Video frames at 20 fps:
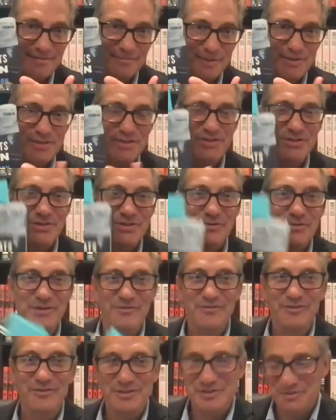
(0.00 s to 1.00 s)
which is Dewey
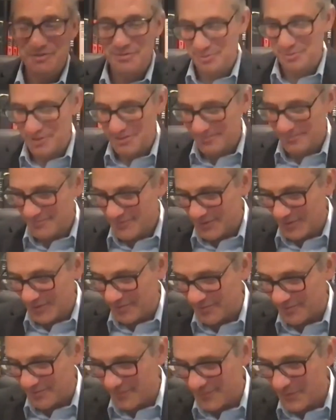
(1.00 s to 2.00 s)
Defeats Truman.
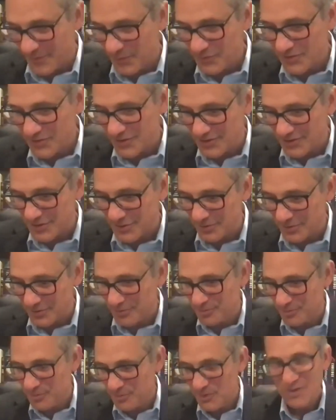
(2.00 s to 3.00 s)
So those are the
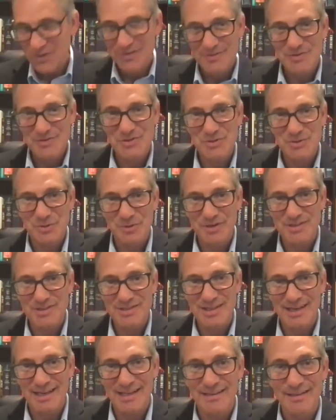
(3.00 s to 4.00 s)
two stories
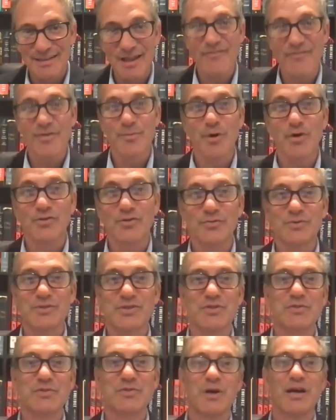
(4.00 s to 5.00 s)
that I mm-hmm. love most,
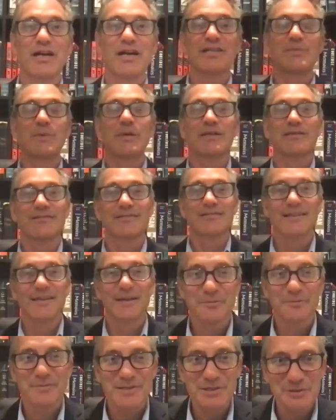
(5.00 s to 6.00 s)
which is why I spent, you
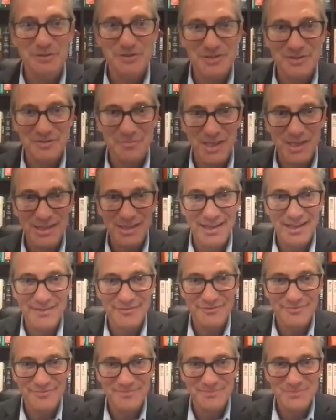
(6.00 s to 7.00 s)
know, years of my
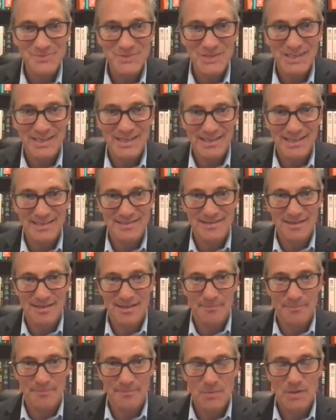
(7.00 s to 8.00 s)
life digging into
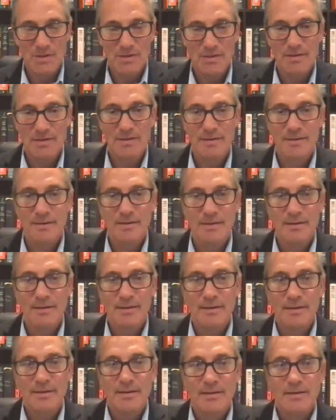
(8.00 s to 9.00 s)
them.
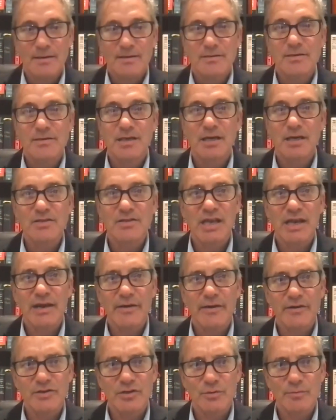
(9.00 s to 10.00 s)
Does
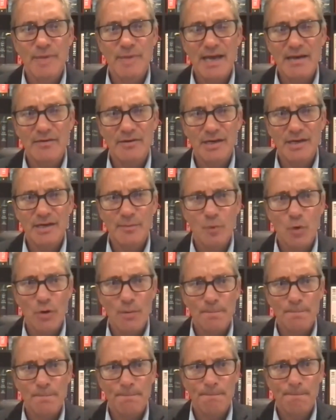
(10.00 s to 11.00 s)
character matter
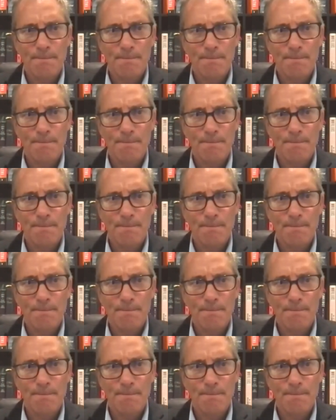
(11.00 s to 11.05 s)
anymore?